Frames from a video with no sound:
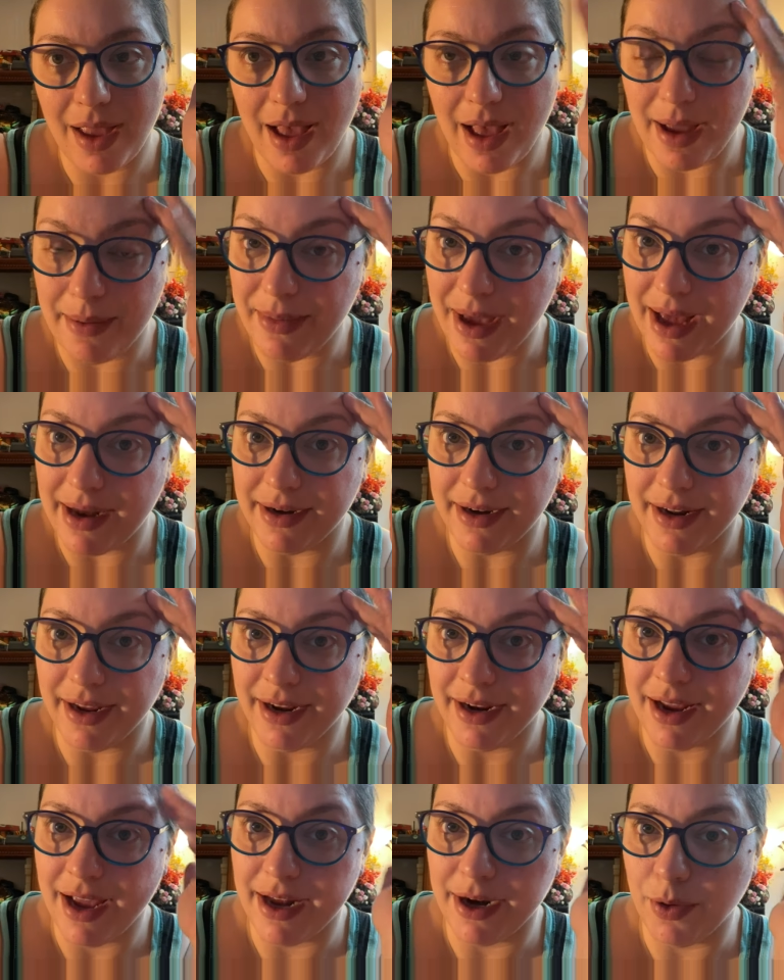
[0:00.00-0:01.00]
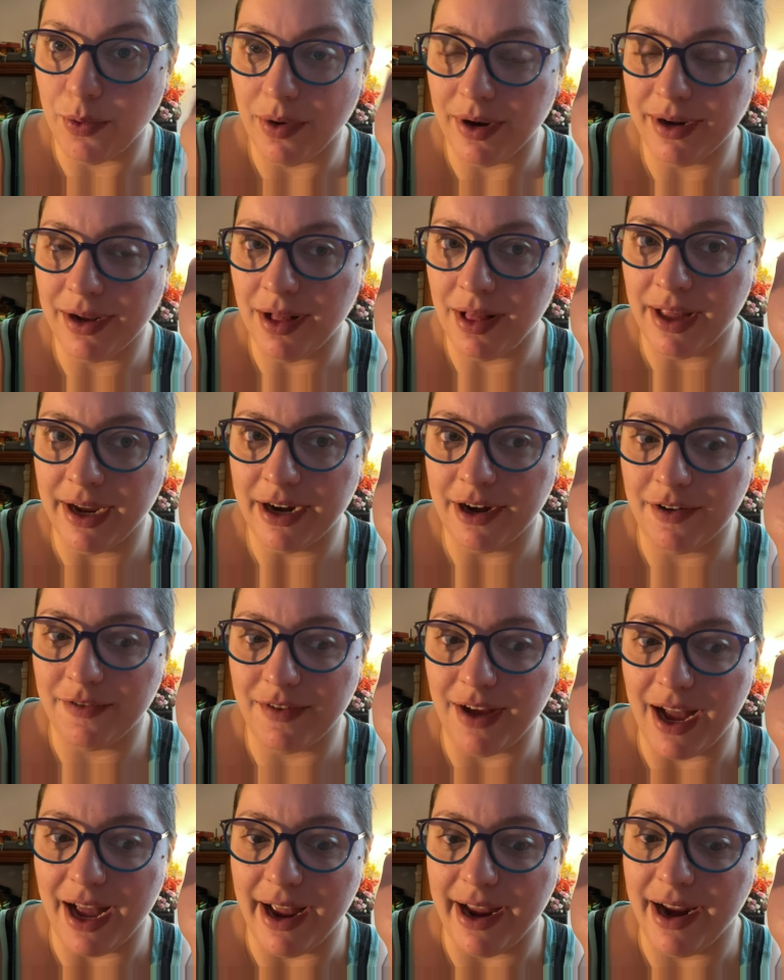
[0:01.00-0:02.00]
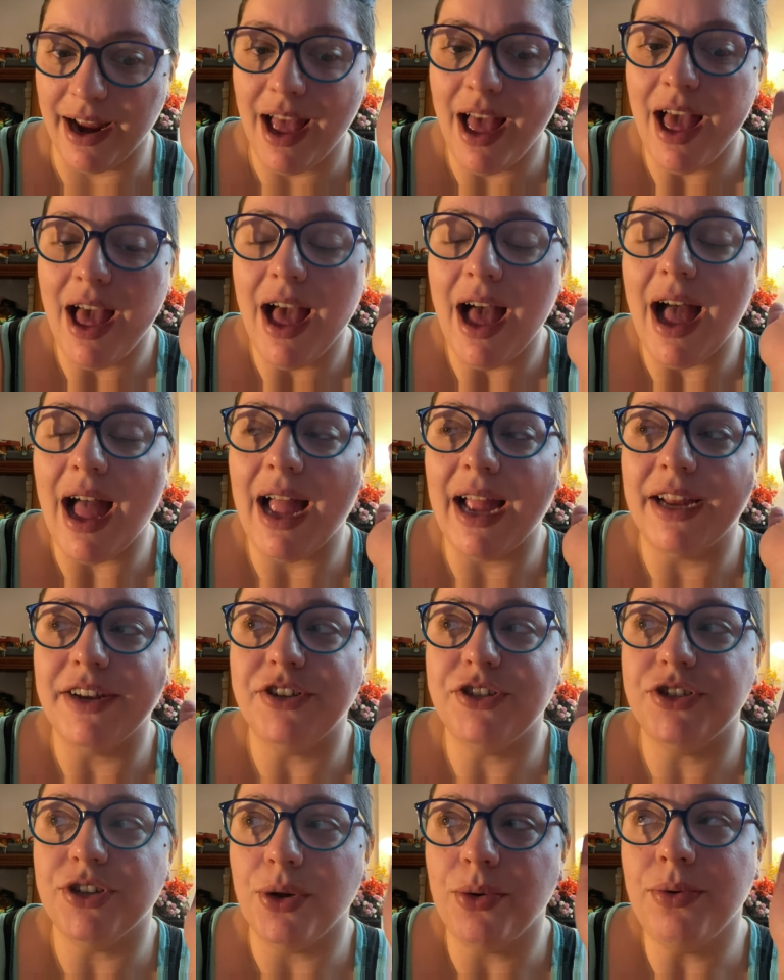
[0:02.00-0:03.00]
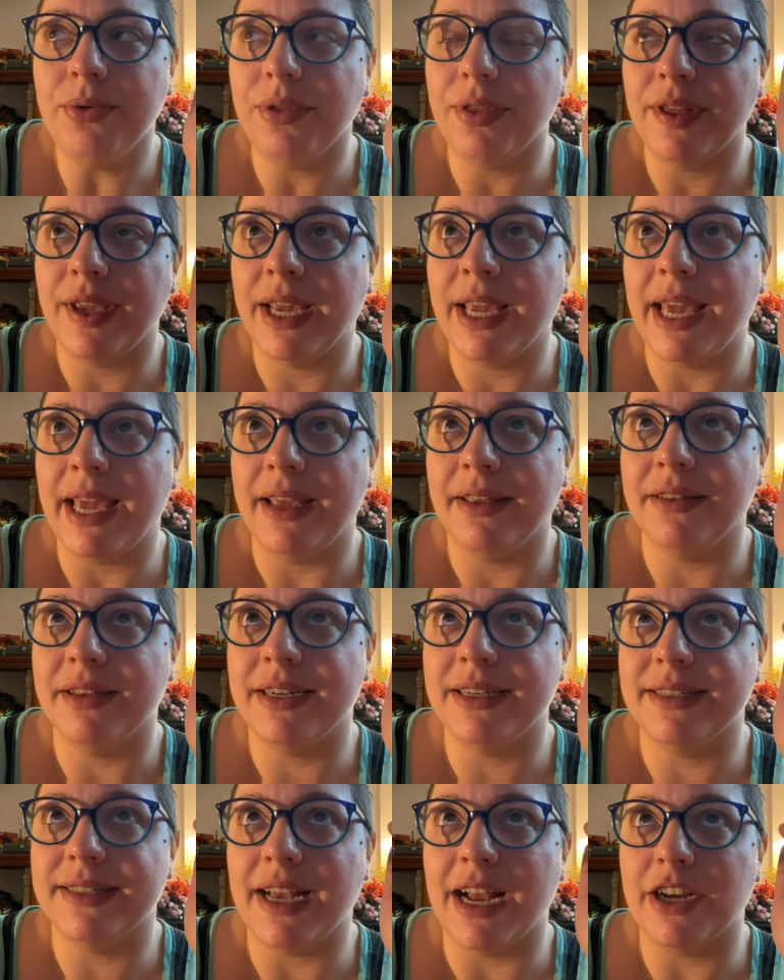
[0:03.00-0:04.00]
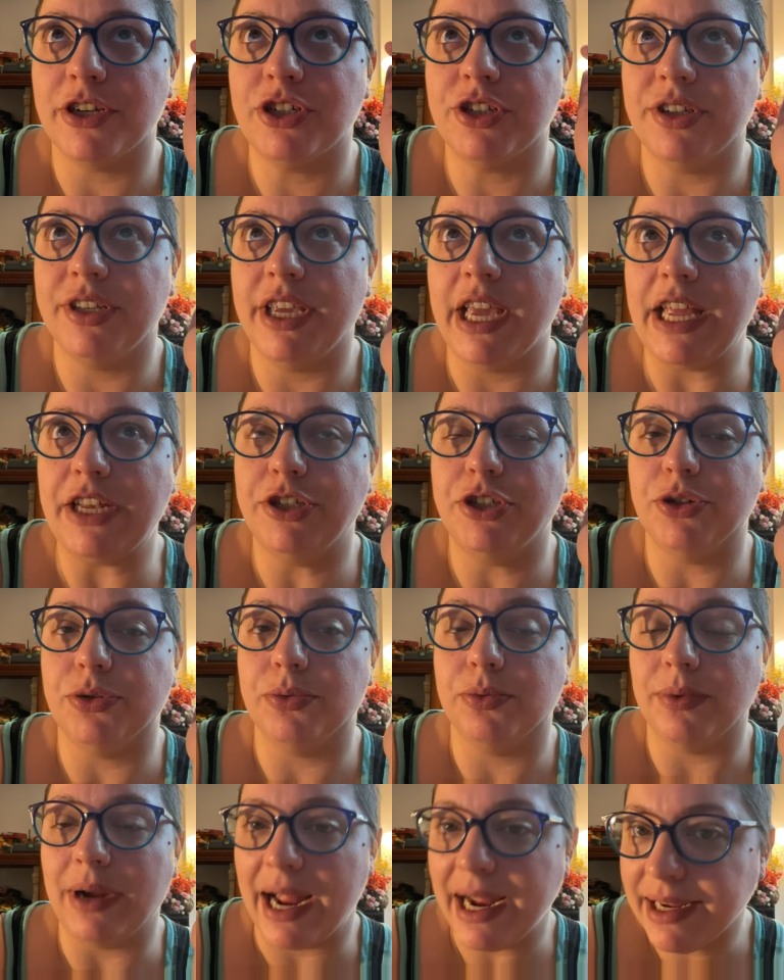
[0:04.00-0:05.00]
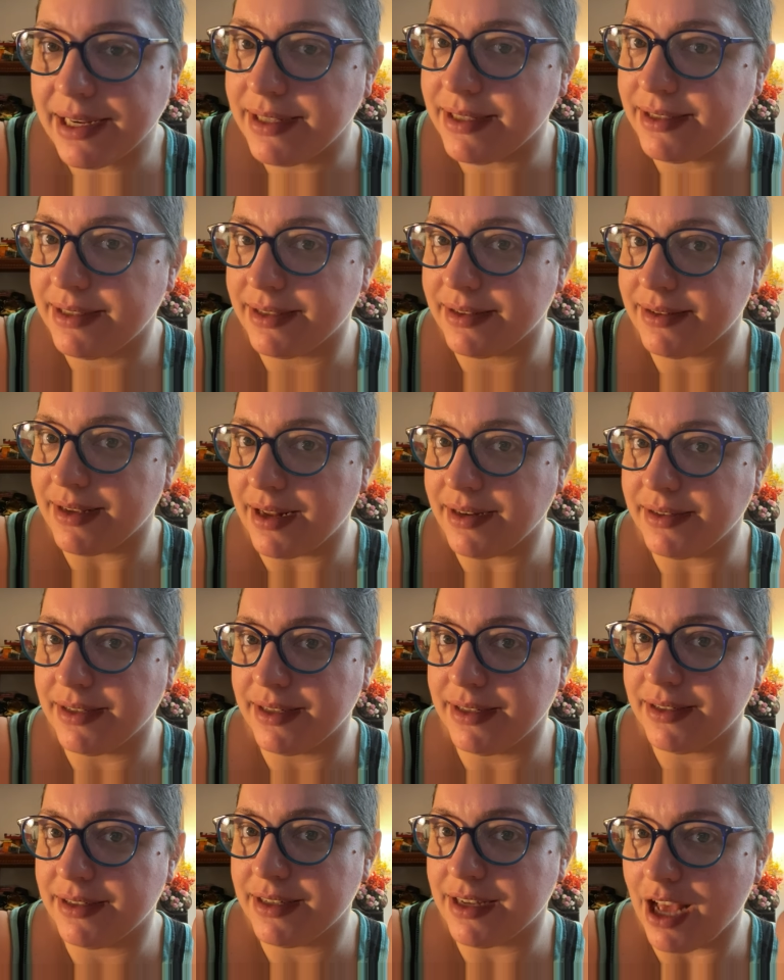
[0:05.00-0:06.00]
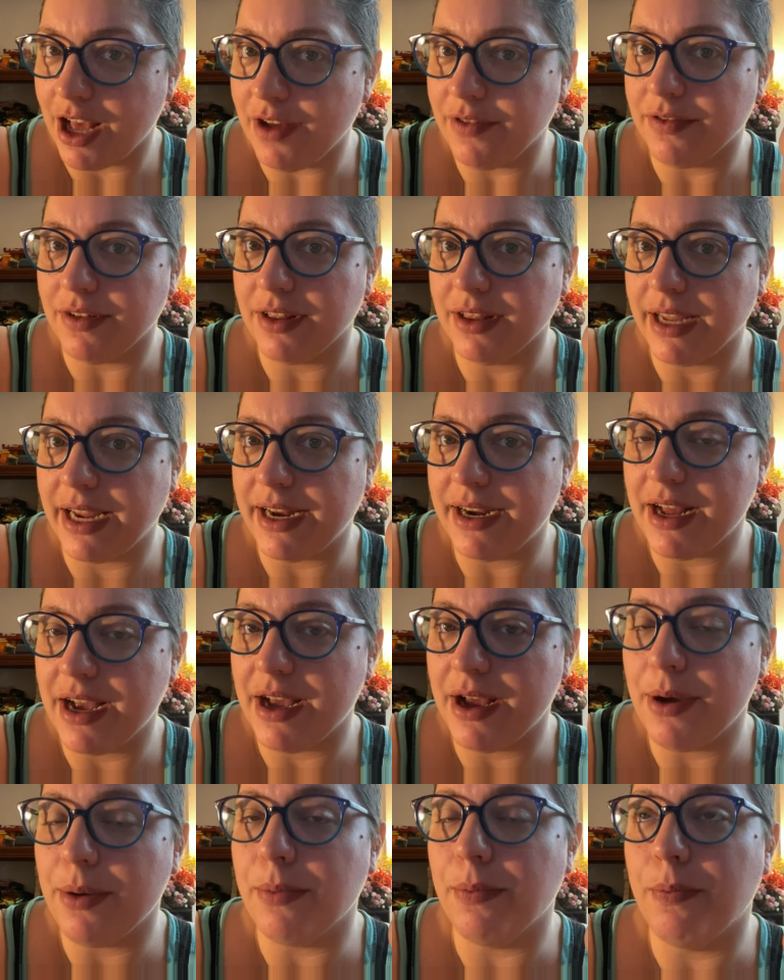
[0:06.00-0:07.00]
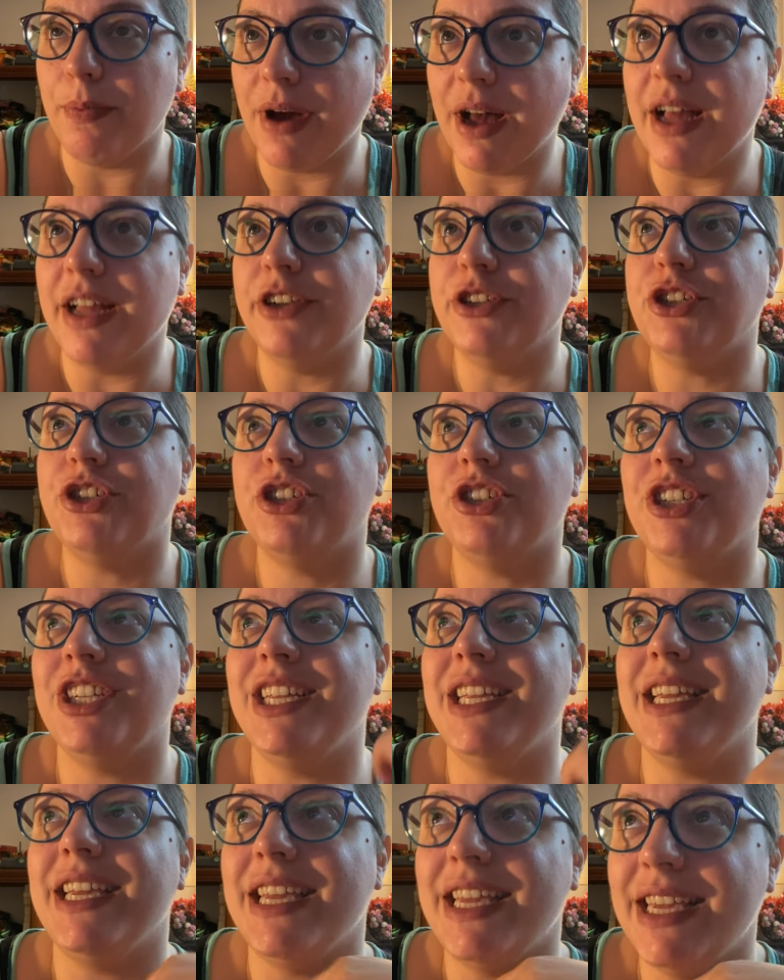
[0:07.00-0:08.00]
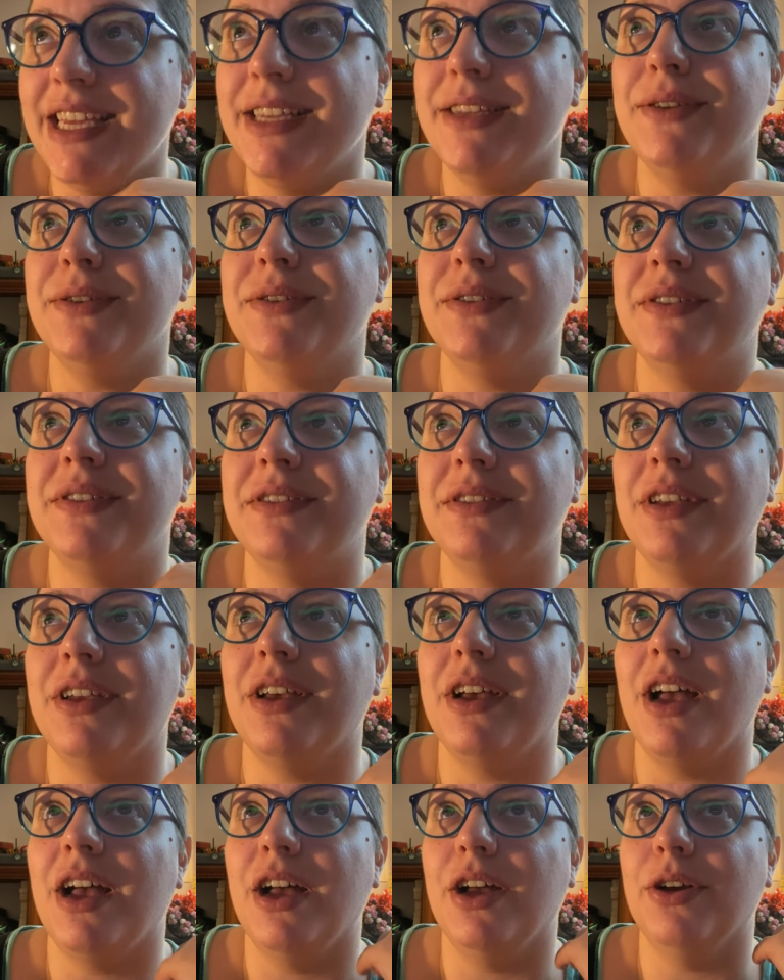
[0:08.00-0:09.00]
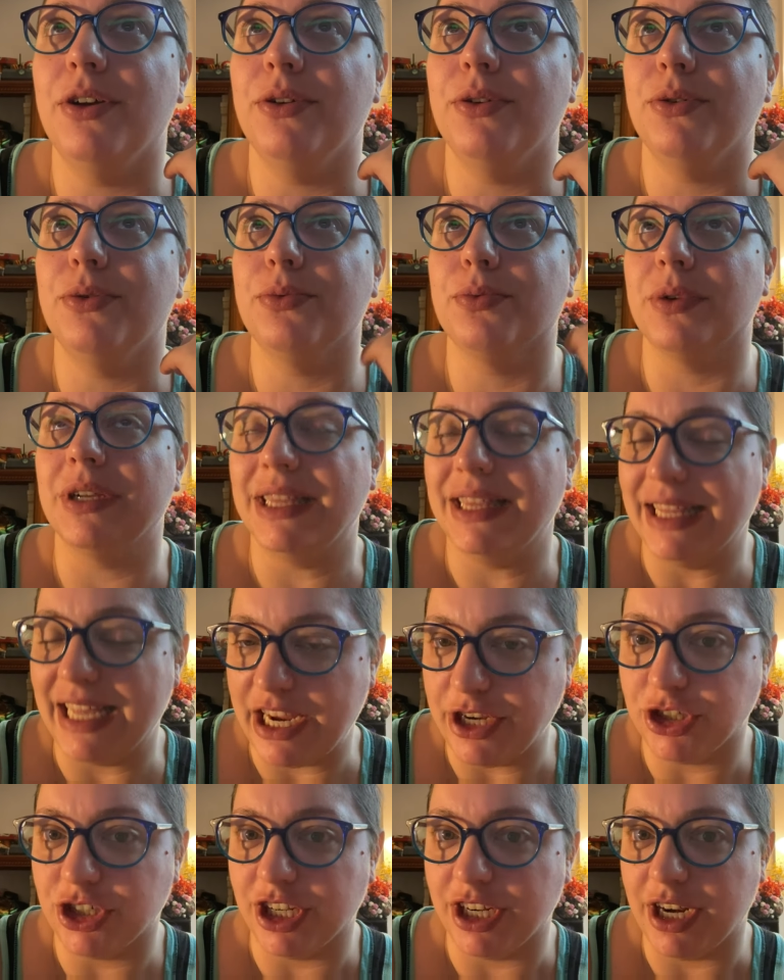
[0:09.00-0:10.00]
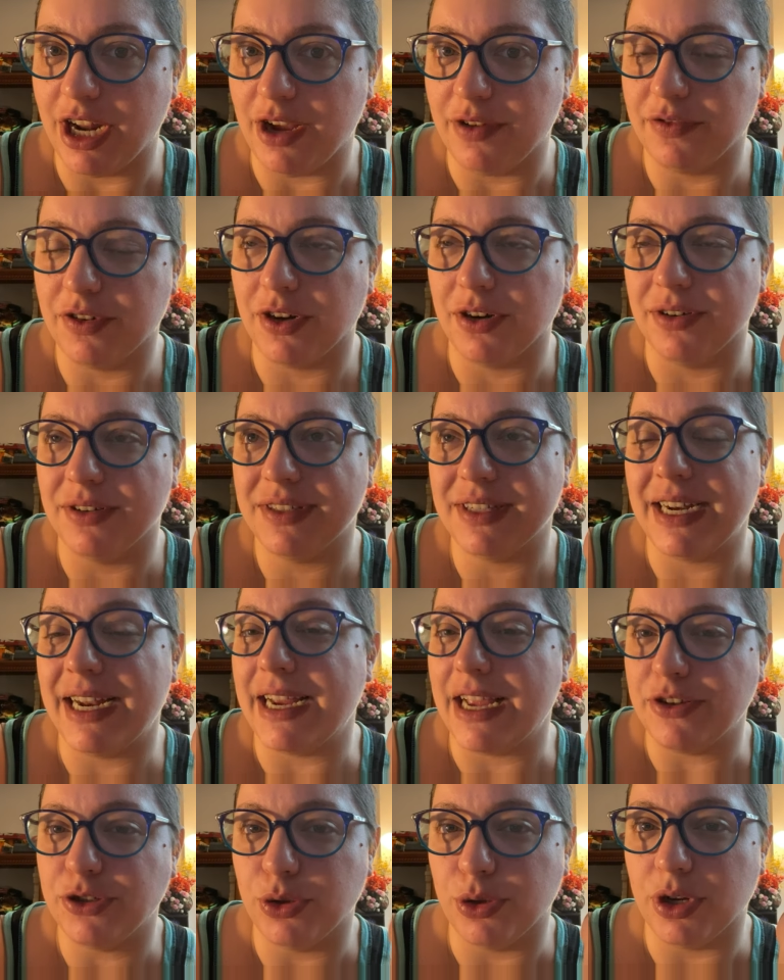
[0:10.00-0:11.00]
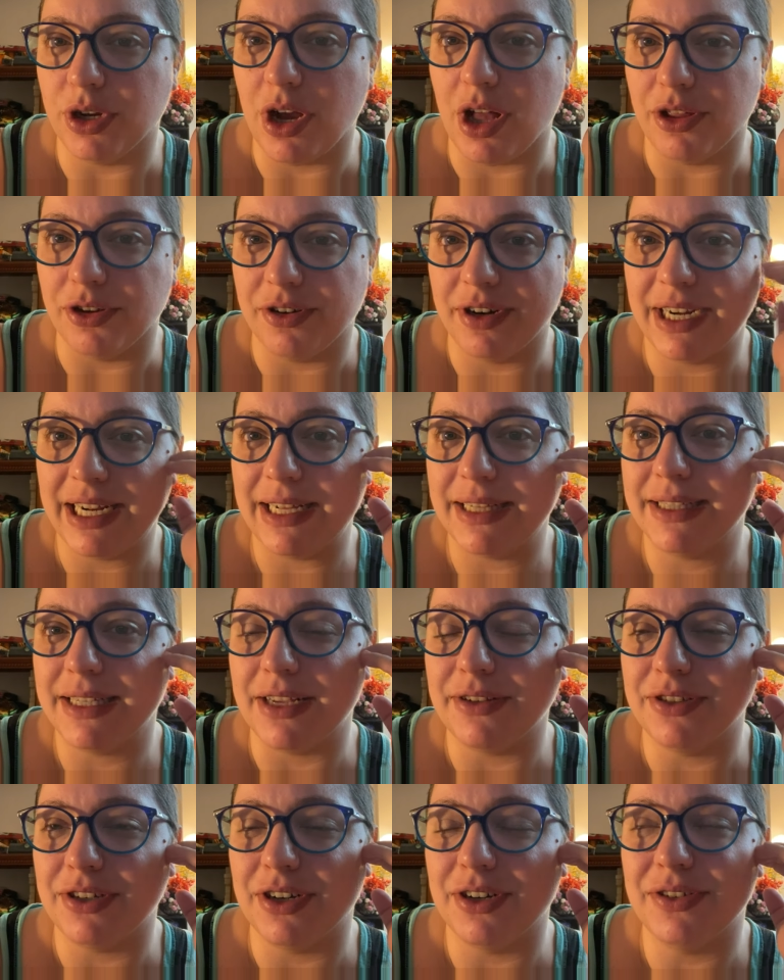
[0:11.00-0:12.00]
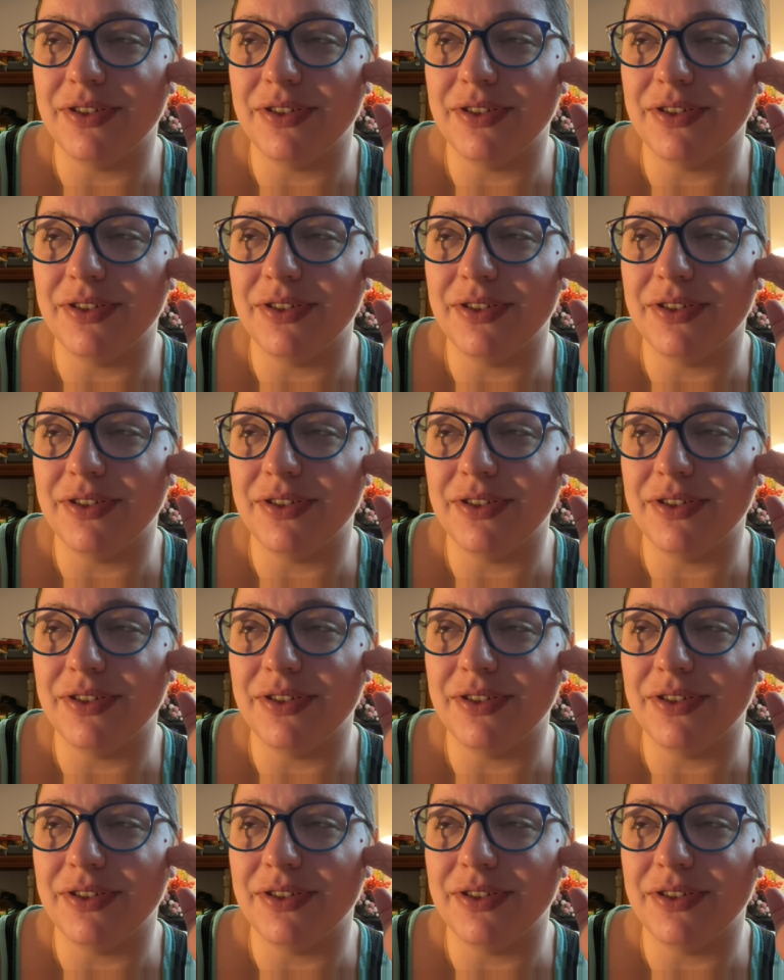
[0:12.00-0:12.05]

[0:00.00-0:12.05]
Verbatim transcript: I'm editing and I want to clarify I don't think Aelin is actually a direct descendant of Elena, but she is a relation of hers, and I guess you could call her an ancestor.